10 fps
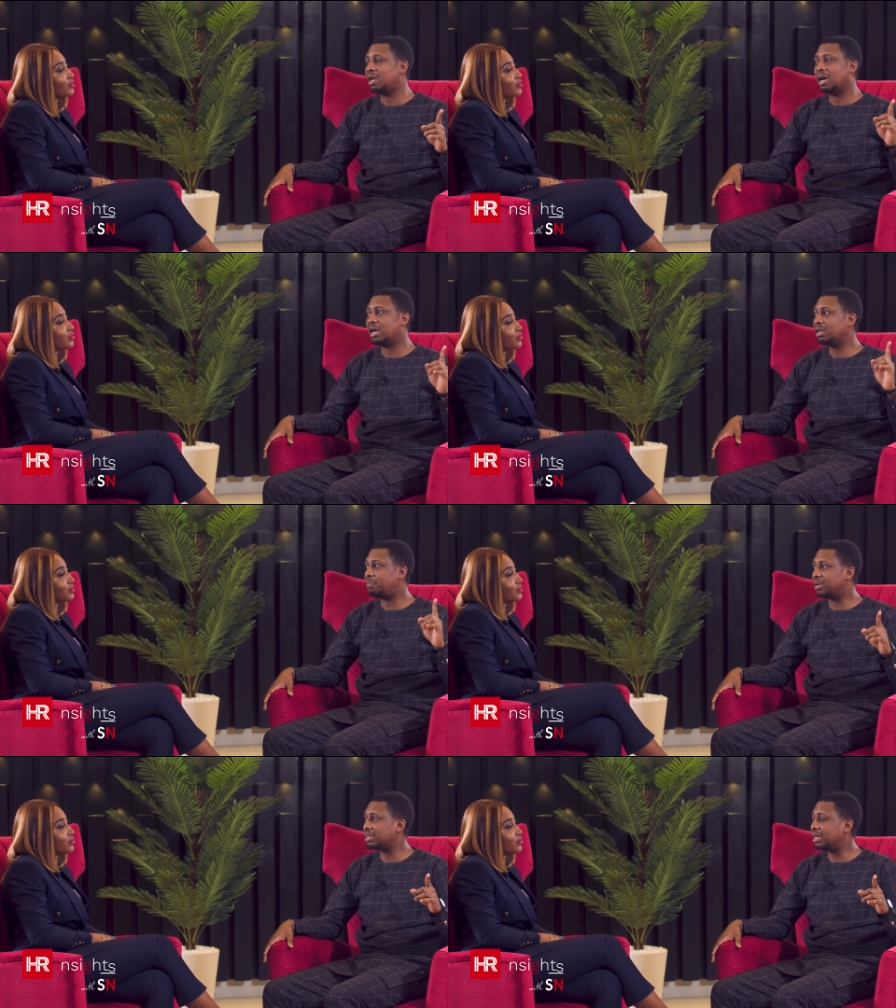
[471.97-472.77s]
And the
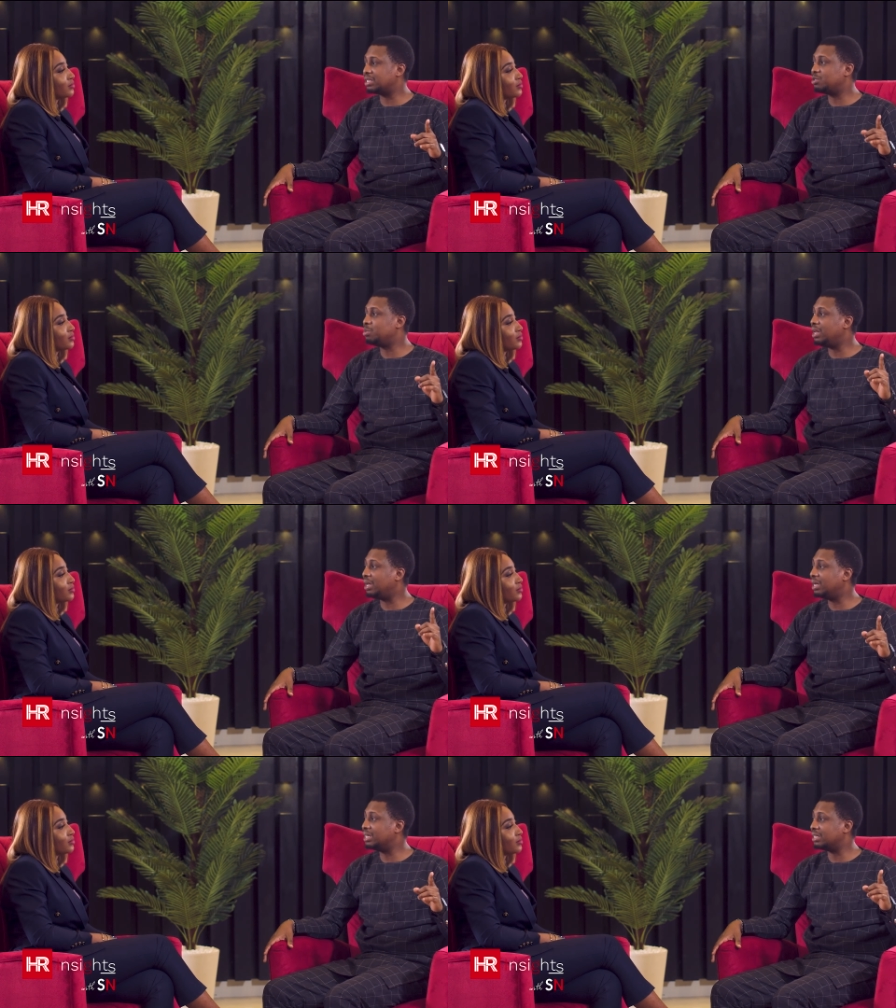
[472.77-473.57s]
person that is being
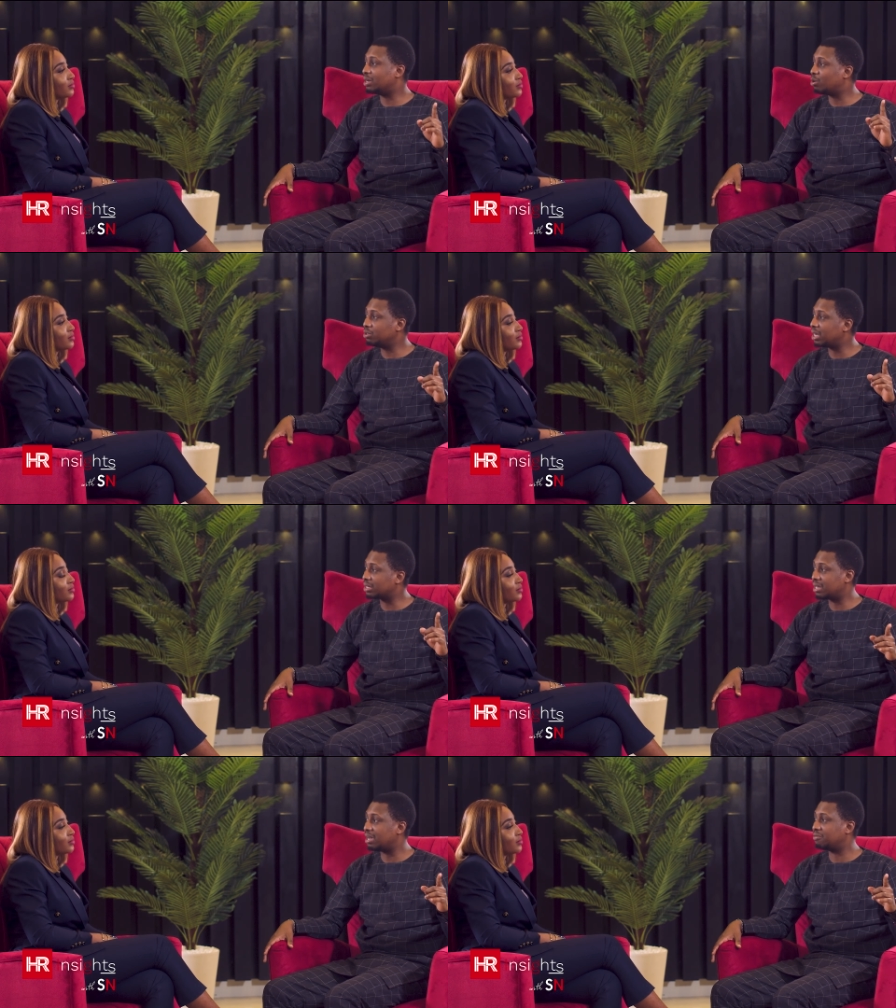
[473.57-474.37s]
engaged as a contract
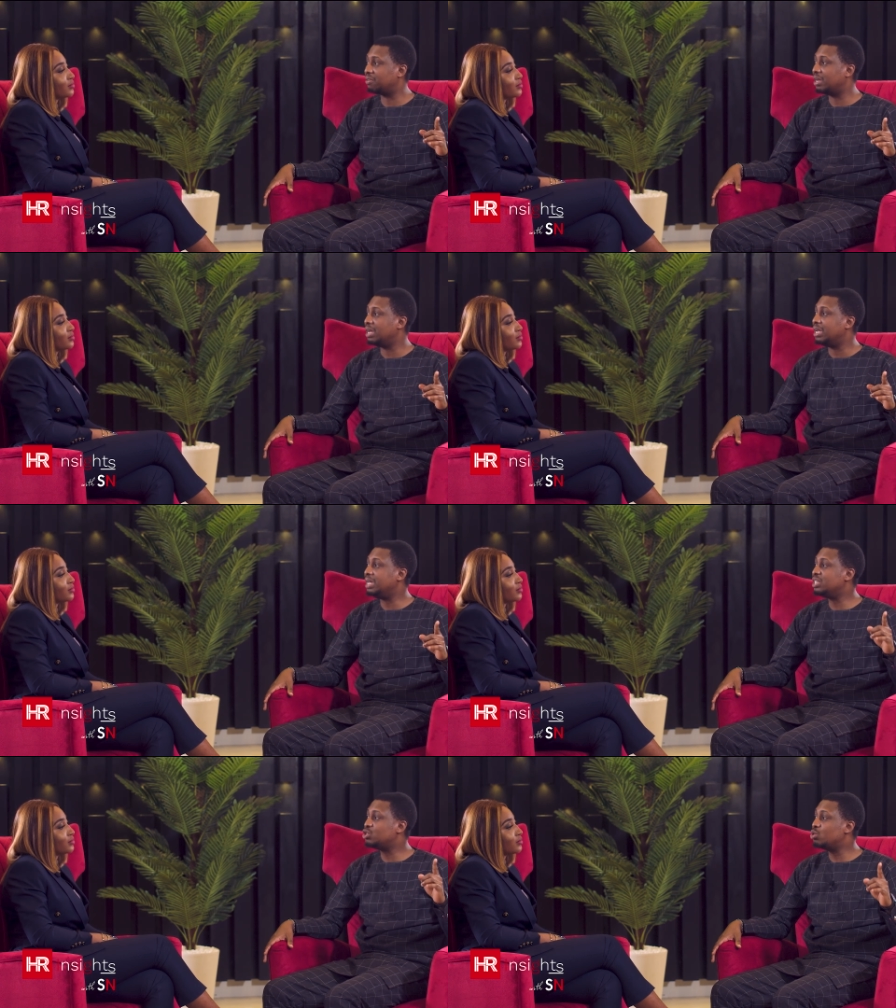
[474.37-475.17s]
staff is
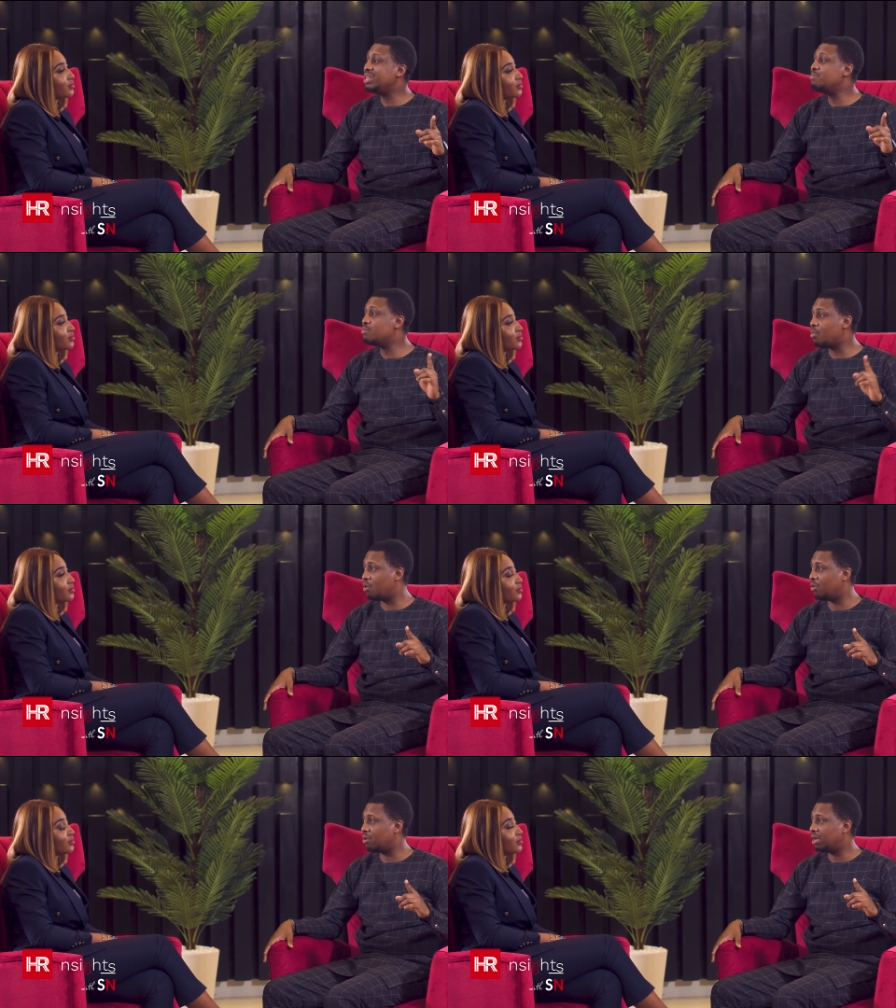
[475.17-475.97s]
doing more
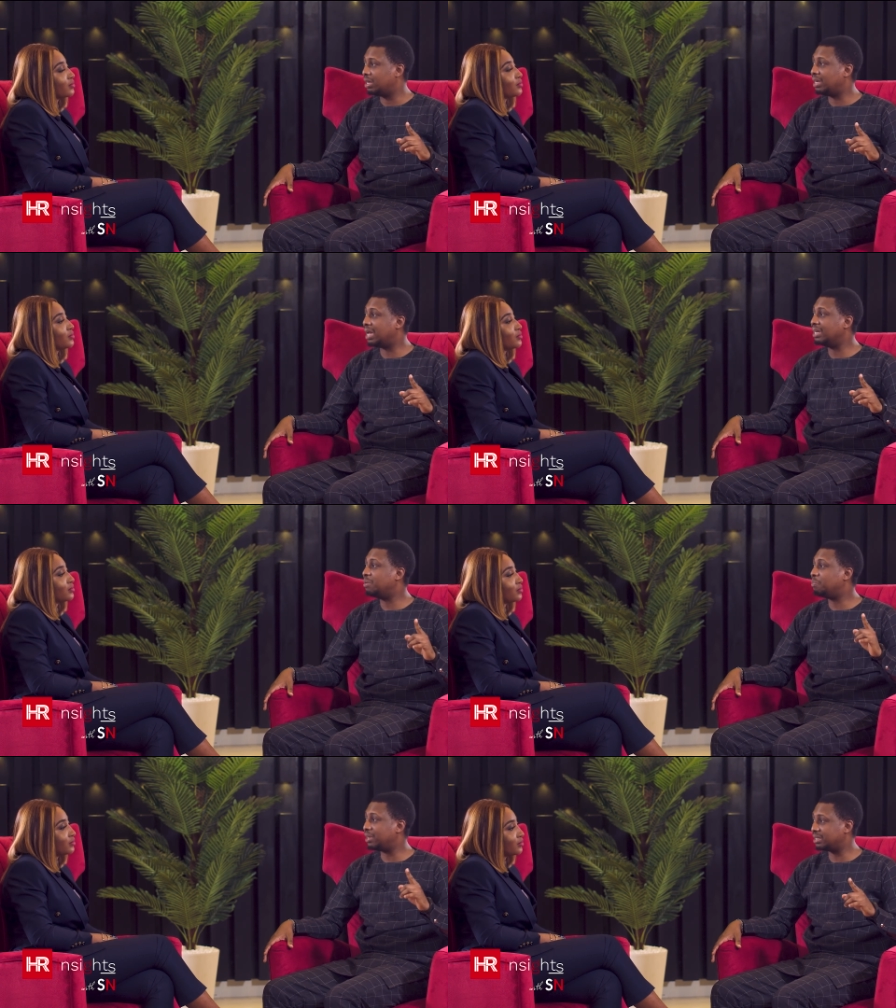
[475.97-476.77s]
than the
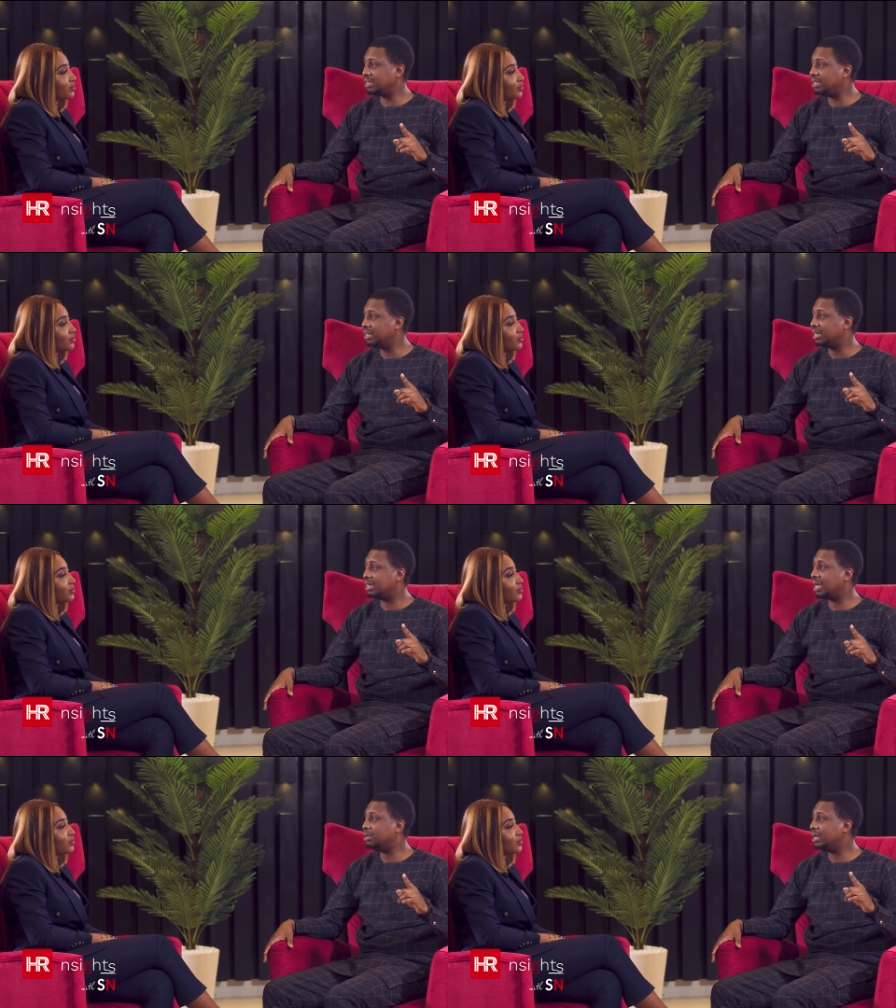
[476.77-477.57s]
person that
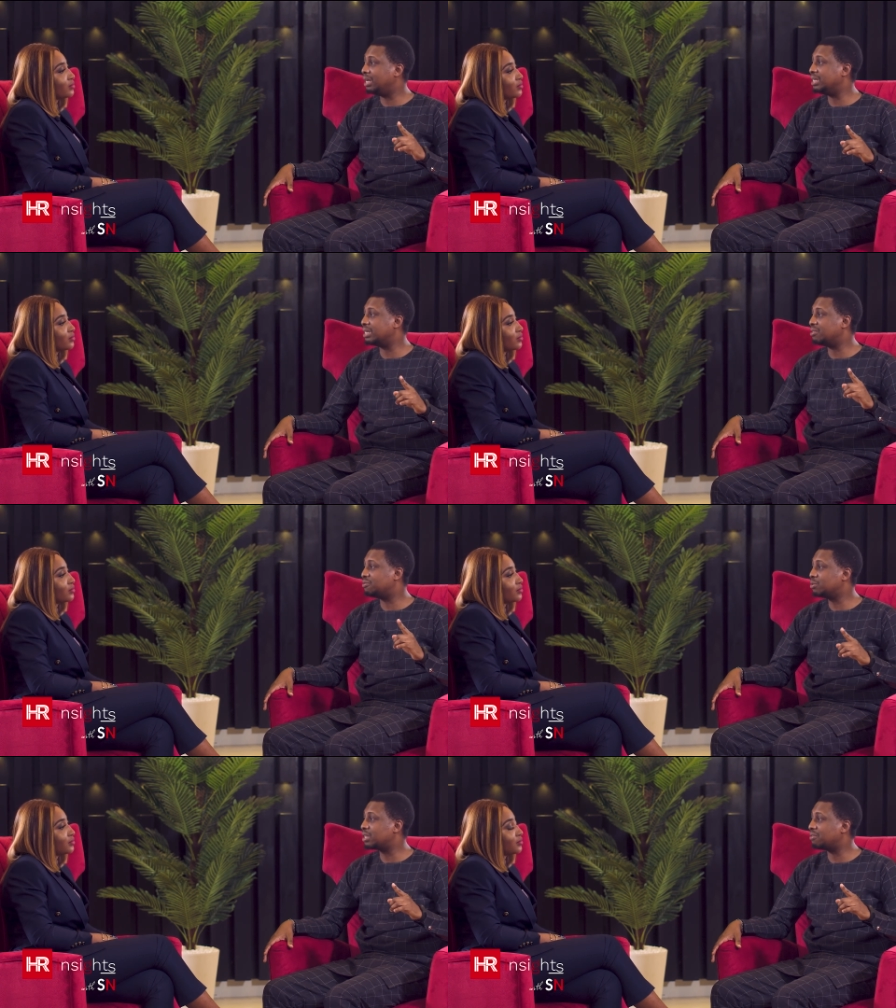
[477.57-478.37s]
you engage as a full
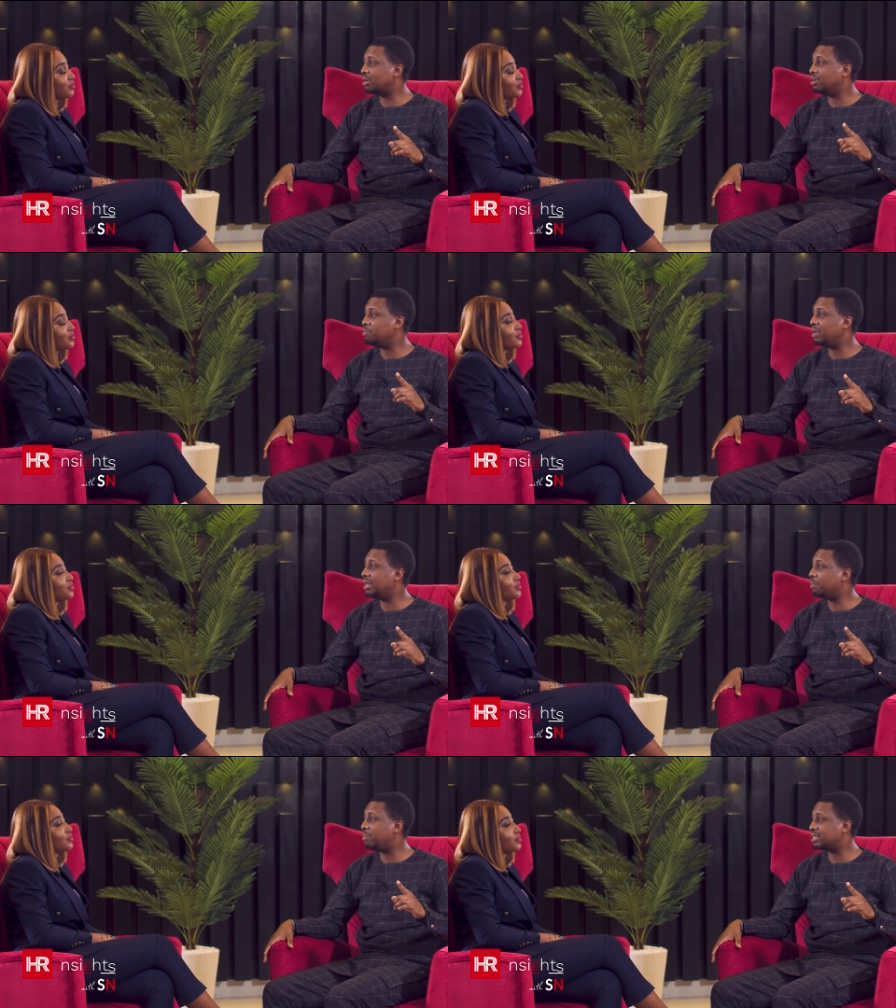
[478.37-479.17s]
staff and you're paying
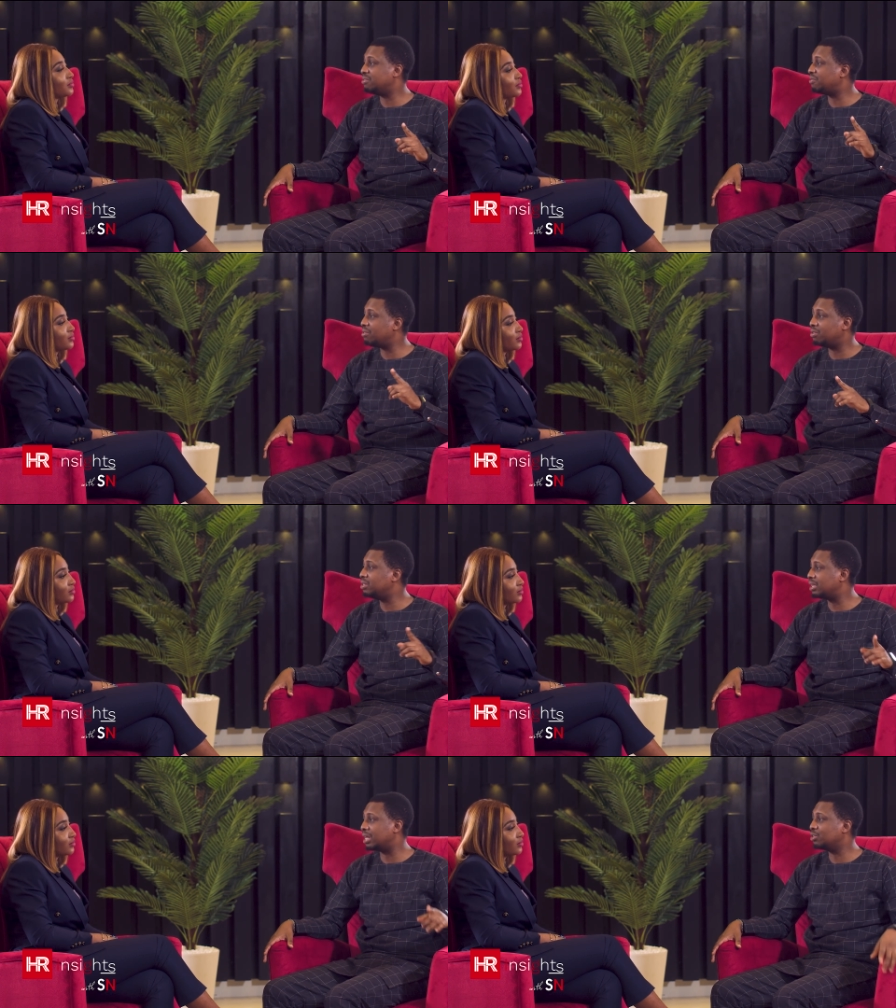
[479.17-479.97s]
that person
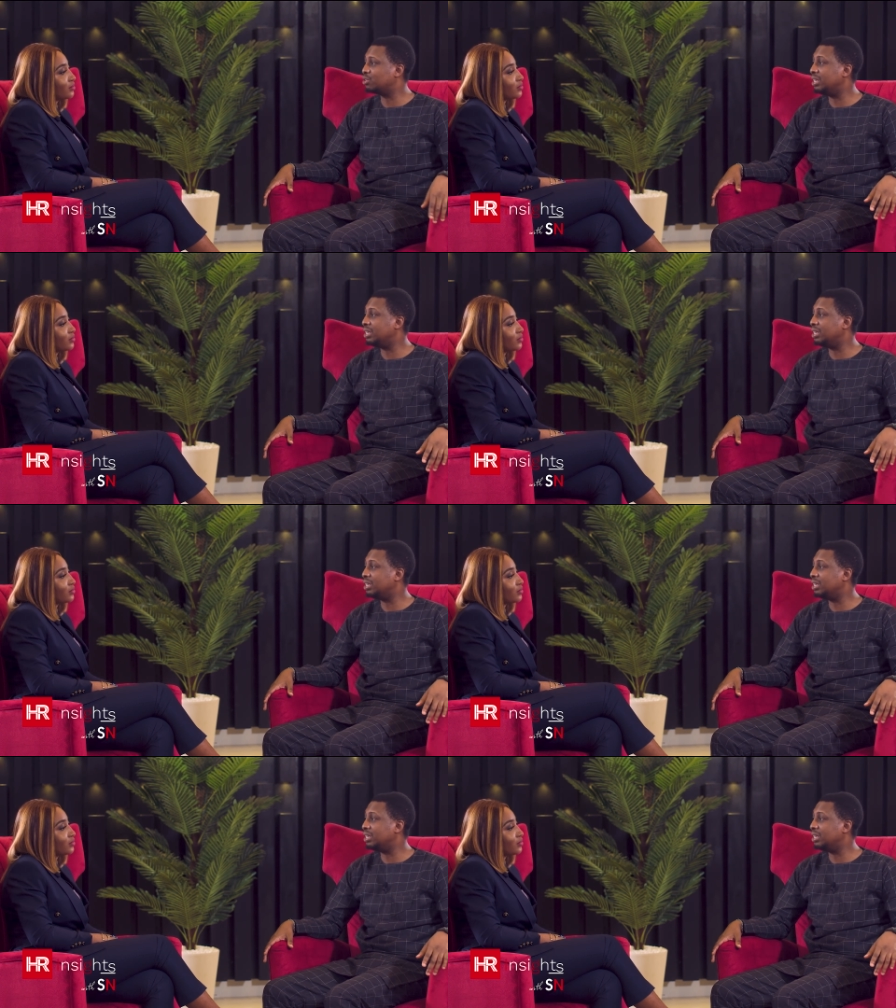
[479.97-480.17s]
500,000.